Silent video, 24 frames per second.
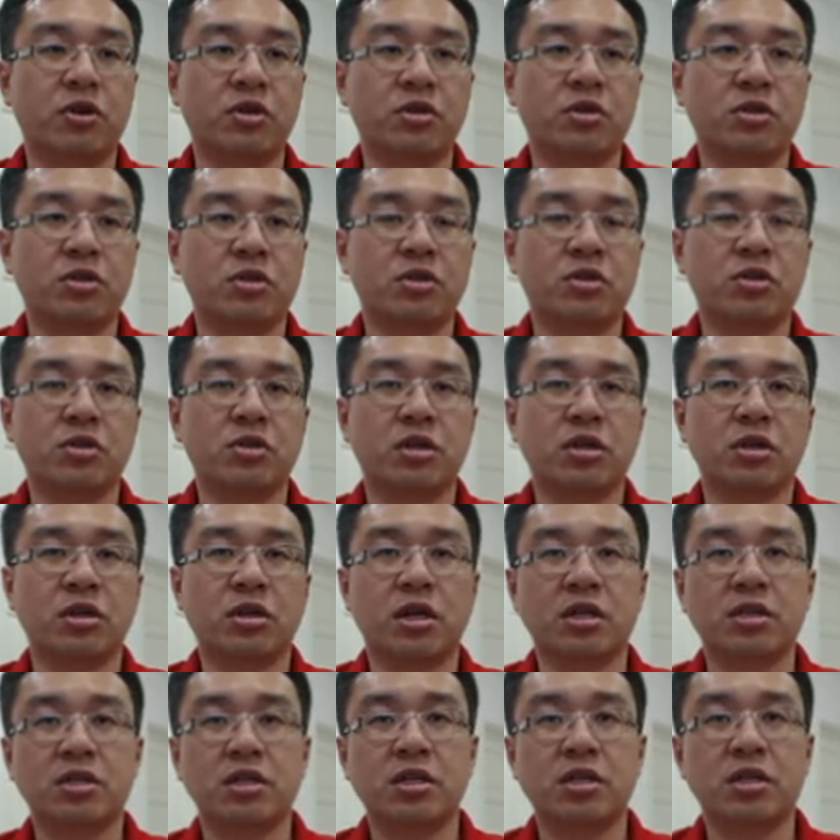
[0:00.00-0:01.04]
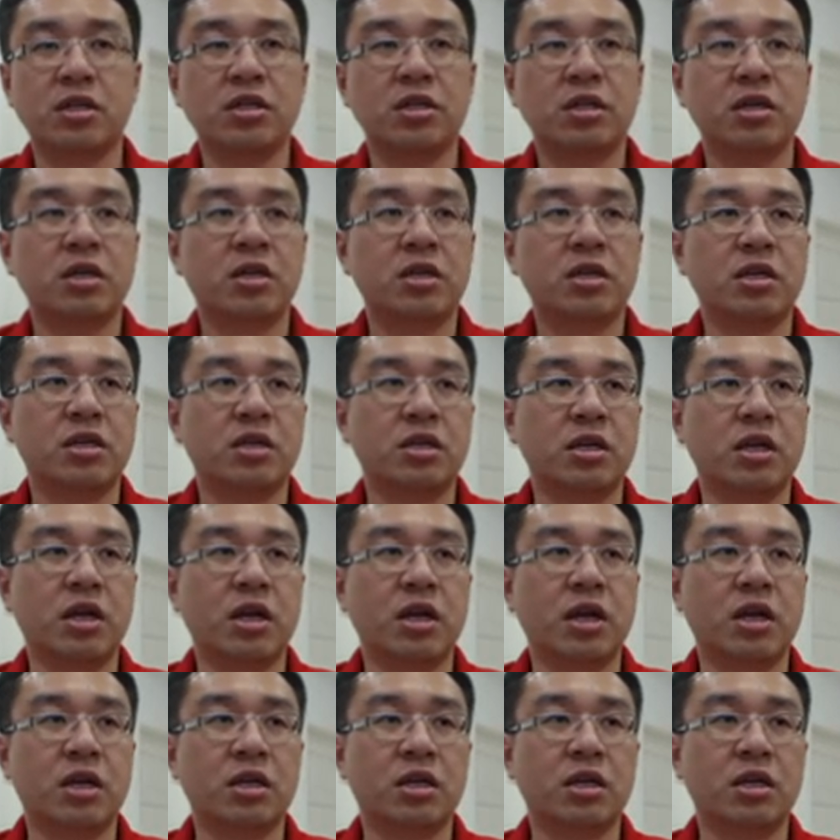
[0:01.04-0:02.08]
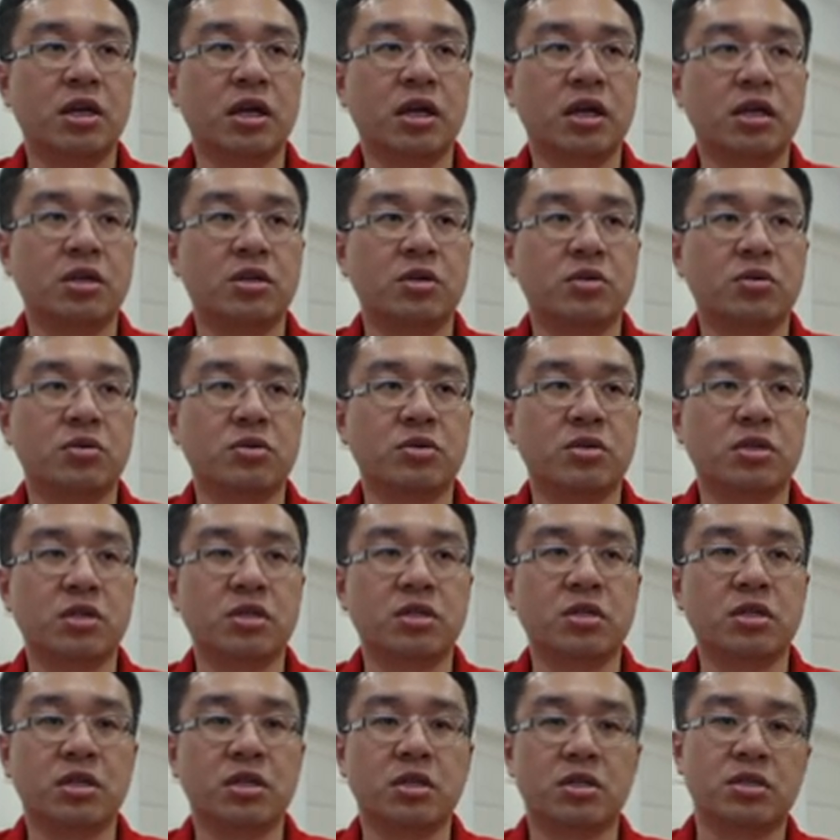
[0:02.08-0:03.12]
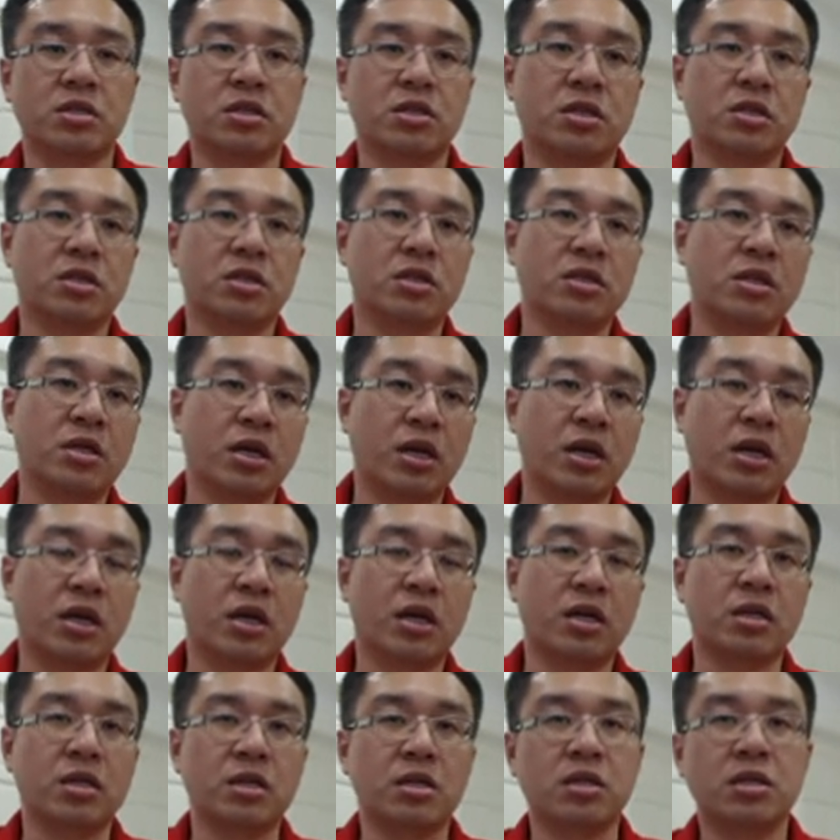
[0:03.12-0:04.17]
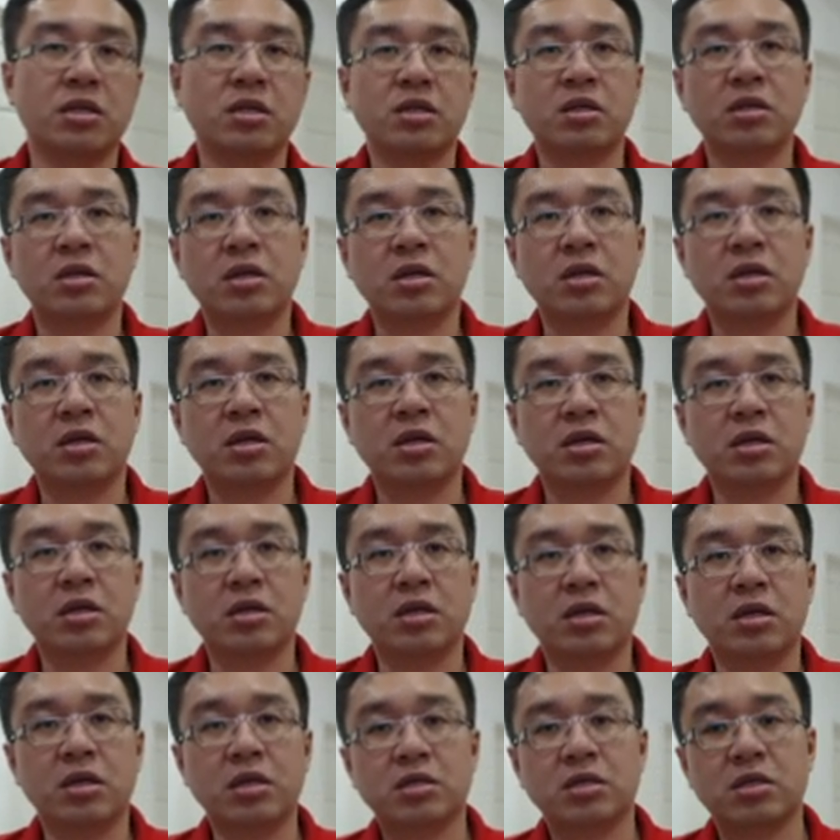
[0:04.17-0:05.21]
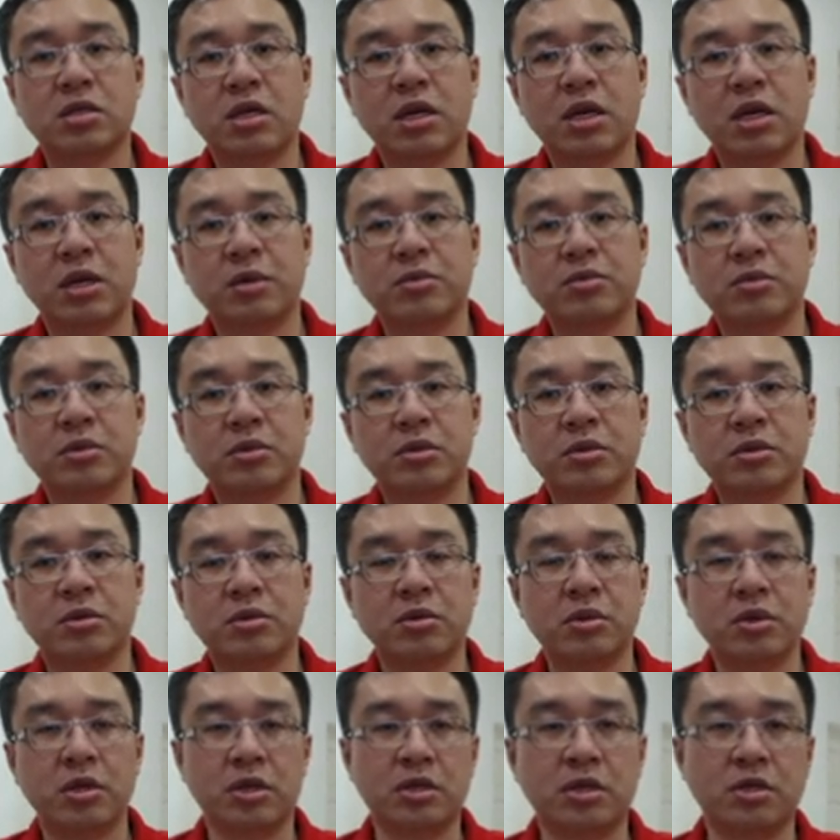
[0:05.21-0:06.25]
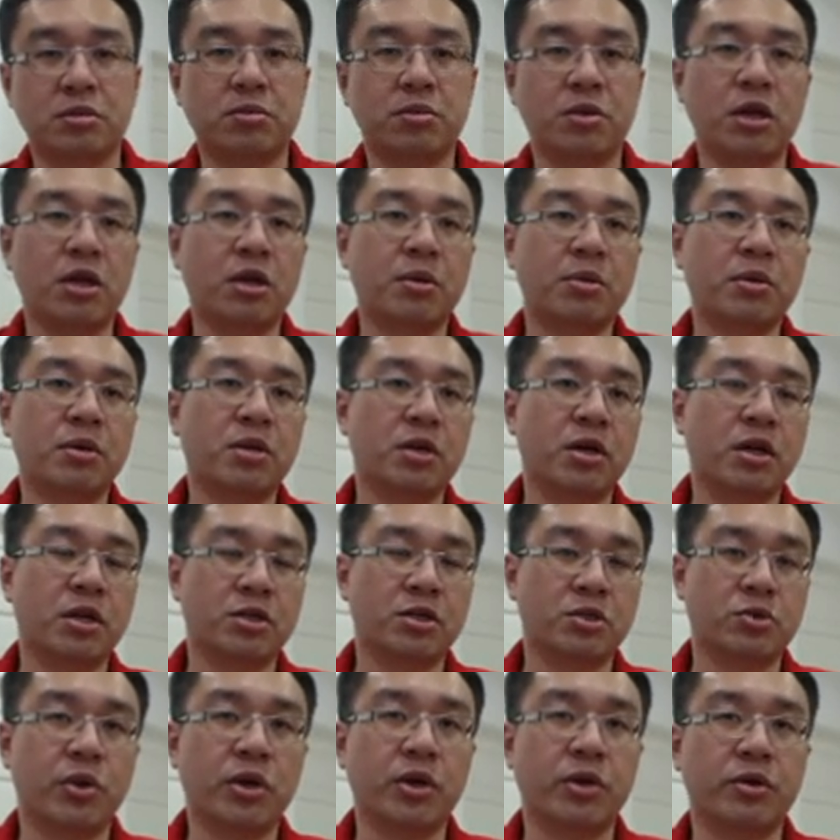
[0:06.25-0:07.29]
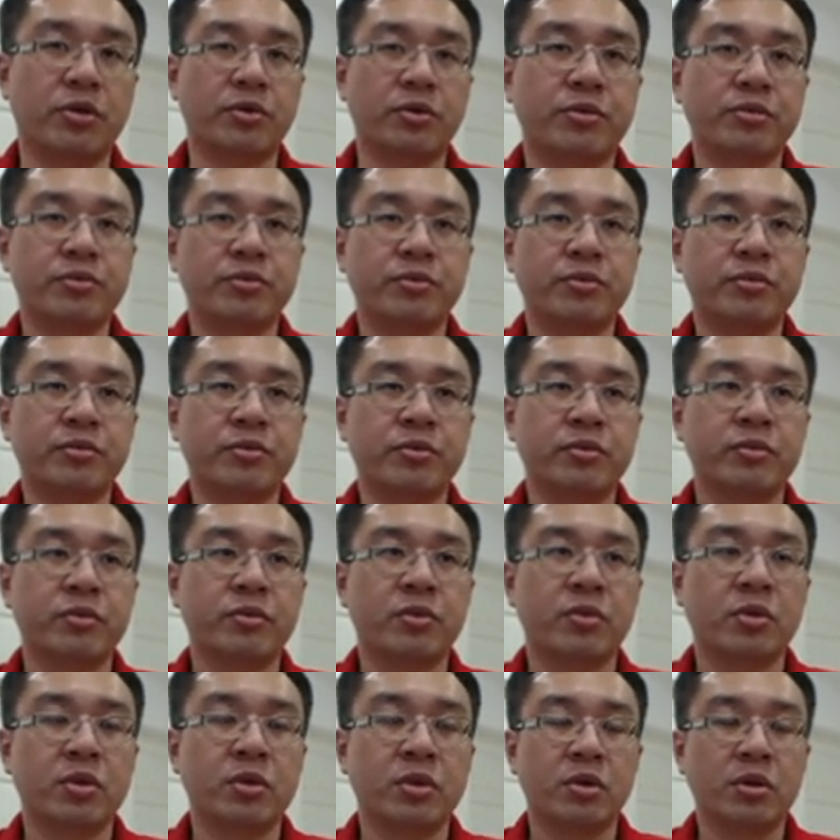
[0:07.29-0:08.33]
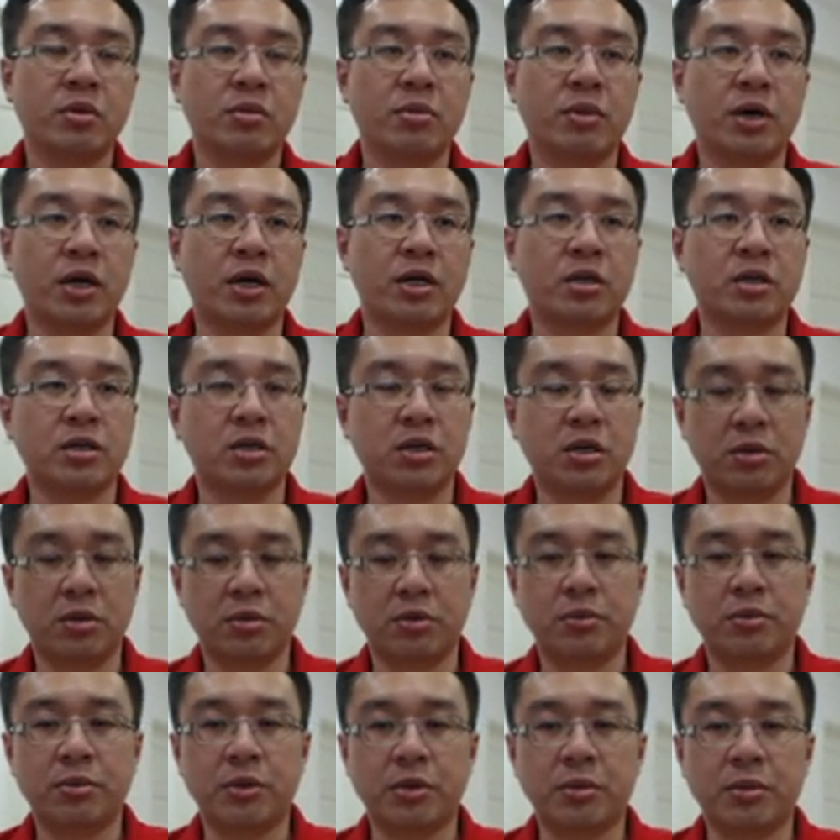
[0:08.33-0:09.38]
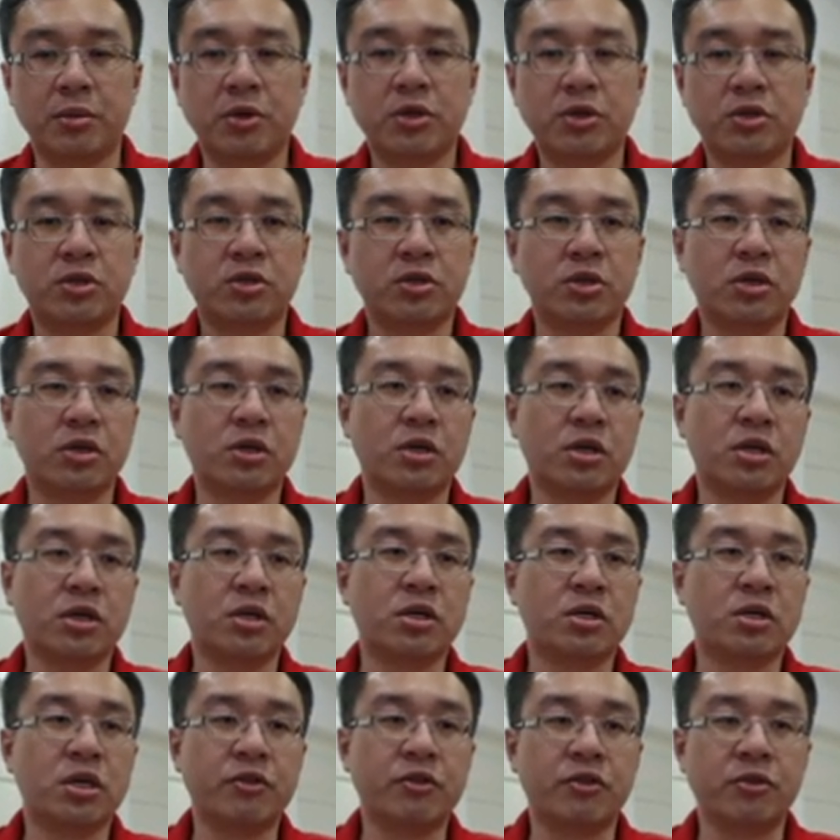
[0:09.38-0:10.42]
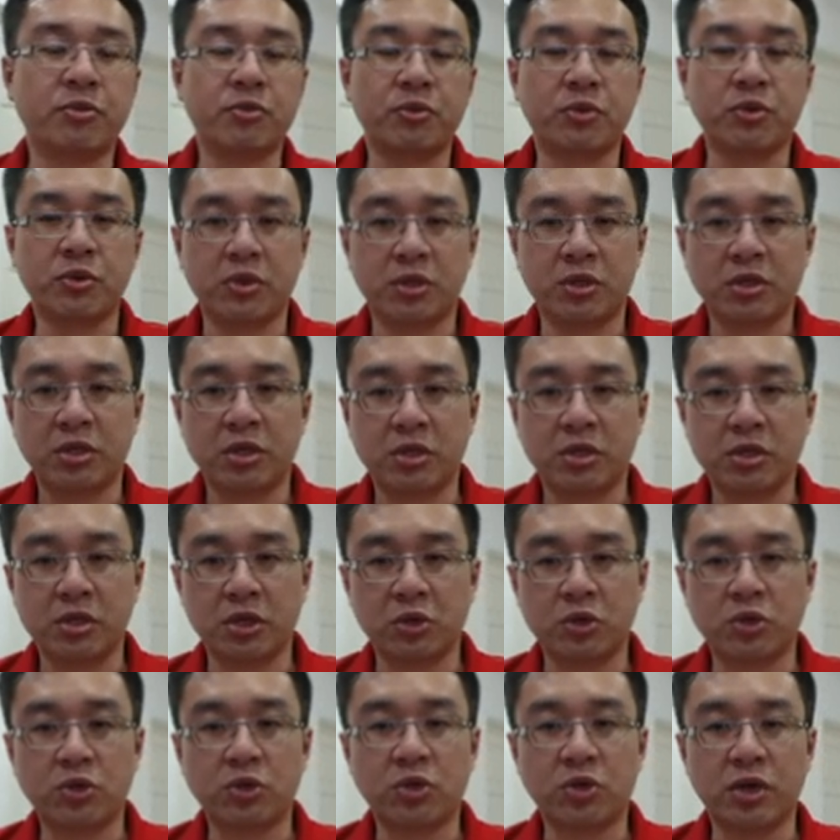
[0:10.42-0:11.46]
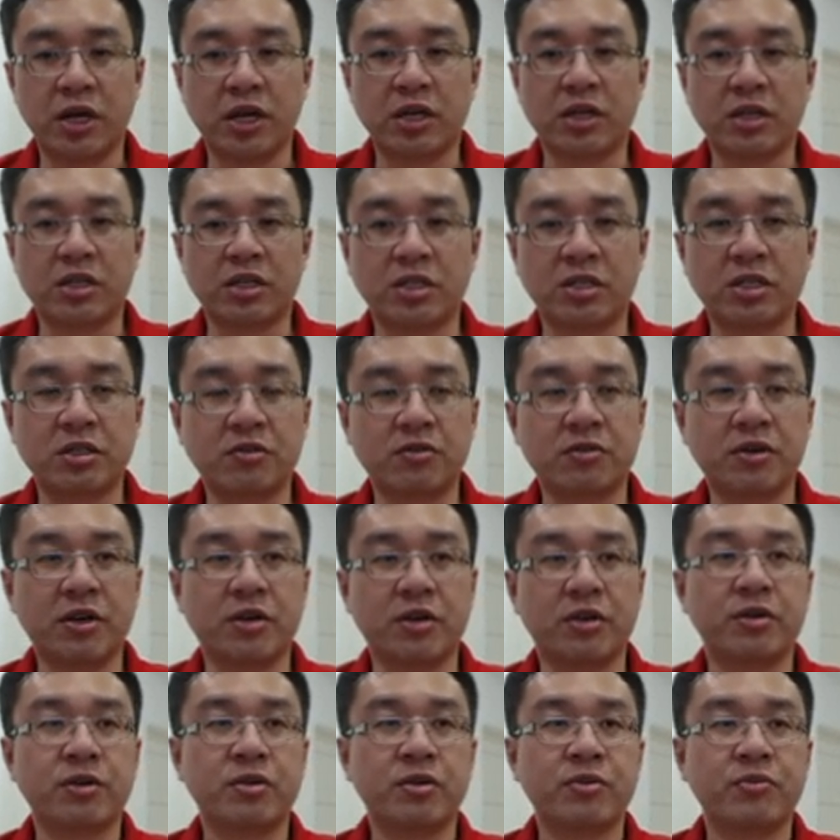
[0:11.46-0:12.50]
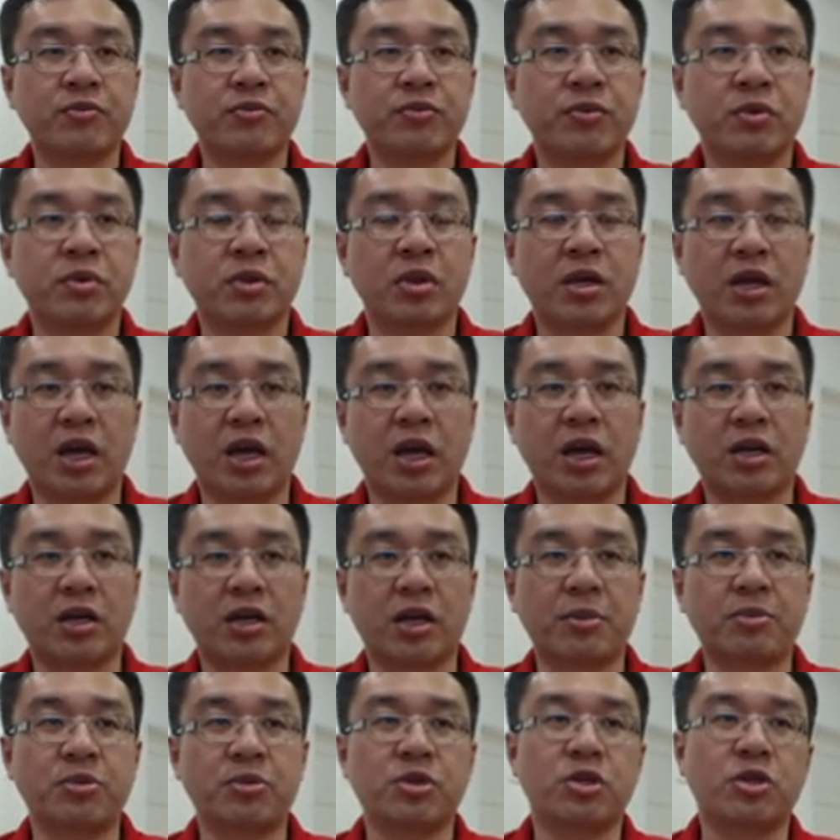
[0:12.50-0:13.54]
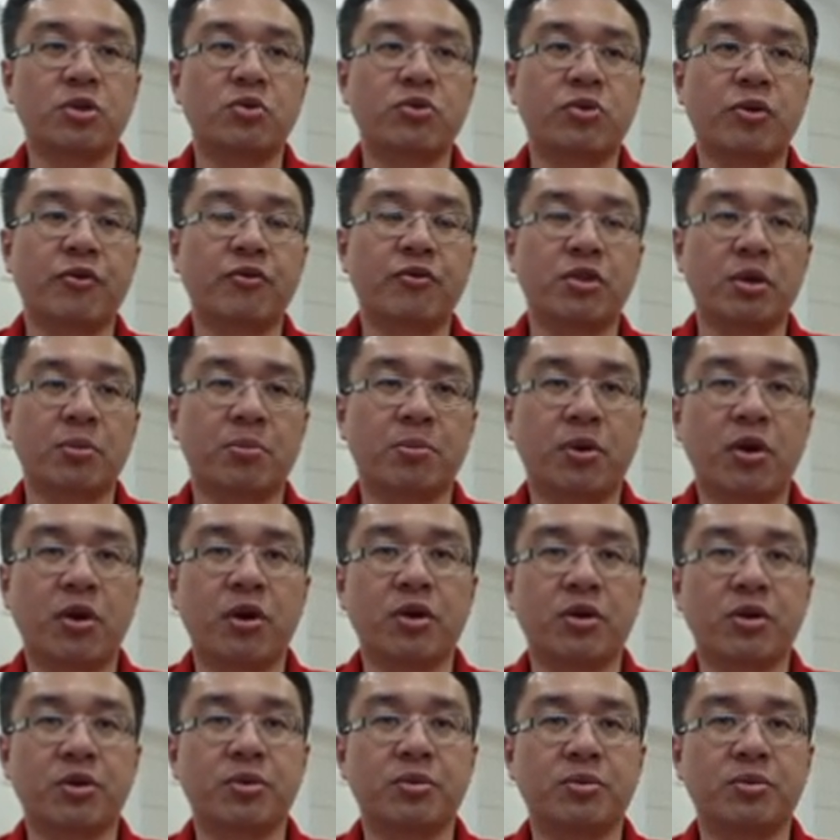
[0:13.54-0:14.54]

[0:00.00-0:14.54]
a short castling, then the knight to c6, and this game is playable as well, but it will be more stronger if you put the rook at the g file and capture with the pawn.